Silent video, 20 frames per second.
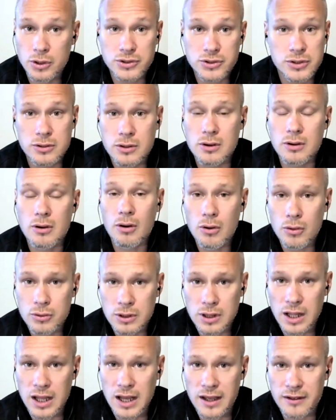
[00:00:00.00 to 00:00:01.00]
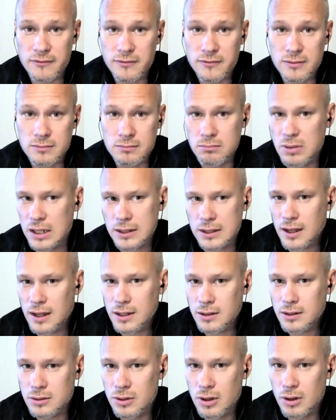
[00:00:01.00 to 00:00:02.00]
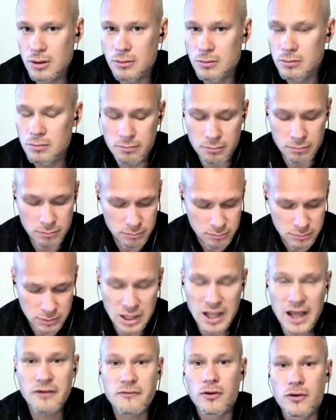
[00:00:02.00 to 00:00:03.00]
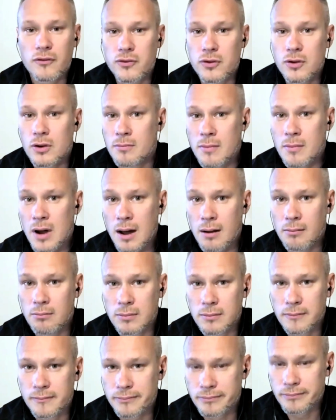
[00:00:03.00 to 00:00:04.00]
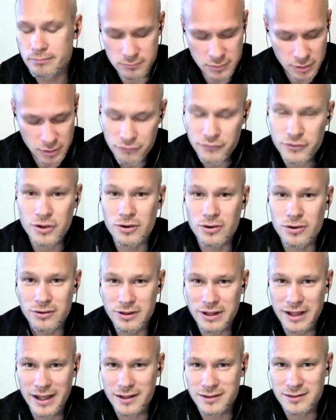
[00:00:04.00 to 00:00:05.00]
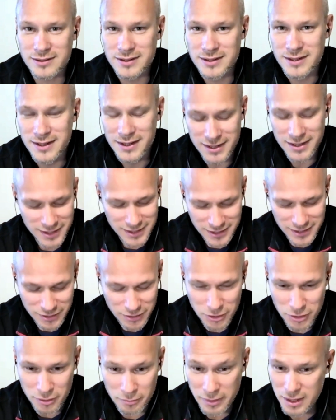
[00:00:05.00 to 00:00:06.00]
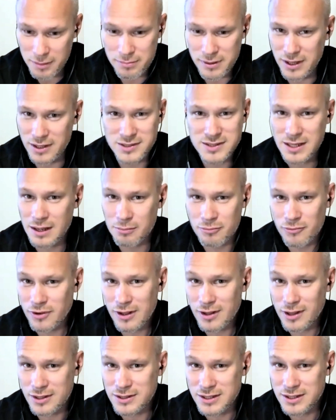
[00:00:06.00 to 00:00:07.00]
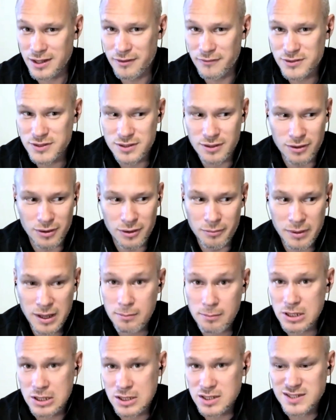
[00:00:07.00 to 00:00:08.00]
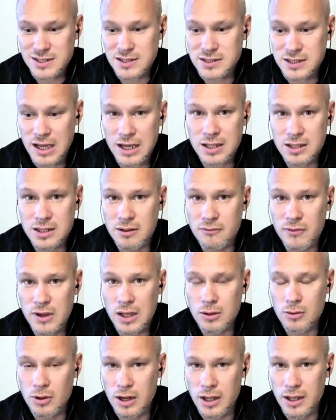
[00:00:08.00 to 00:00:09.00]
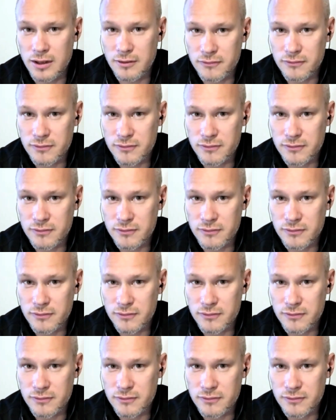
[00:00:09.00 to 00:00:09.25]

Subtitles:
your own life, but I don't know, life of your mom, of your dad, or maybe some relatives, or maybe the society where you live,